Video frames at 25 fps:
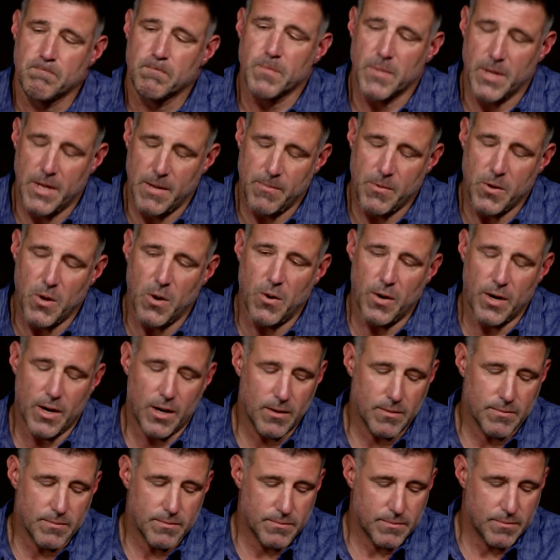Keep going,
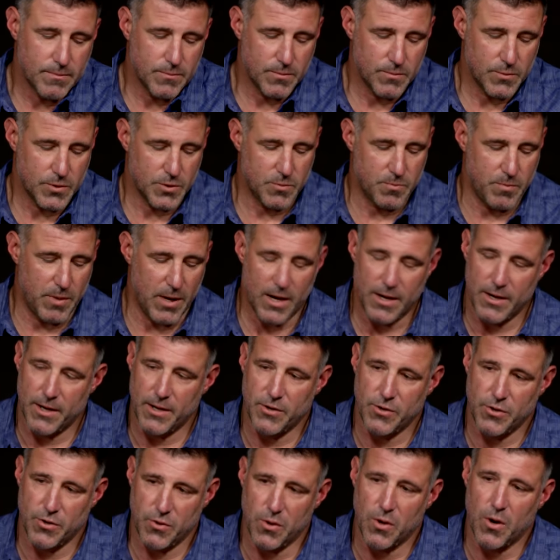I'll respond
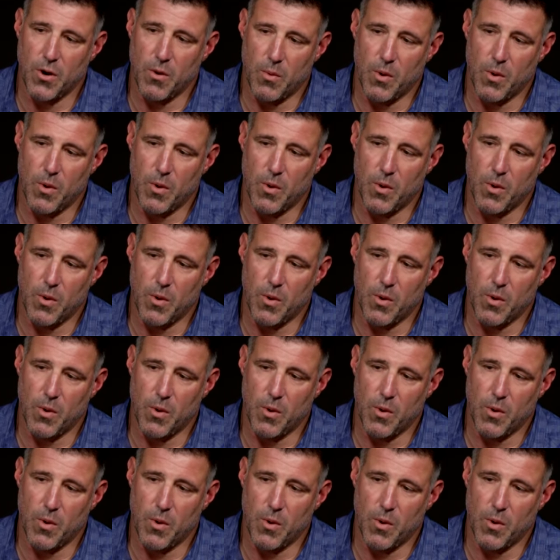as you go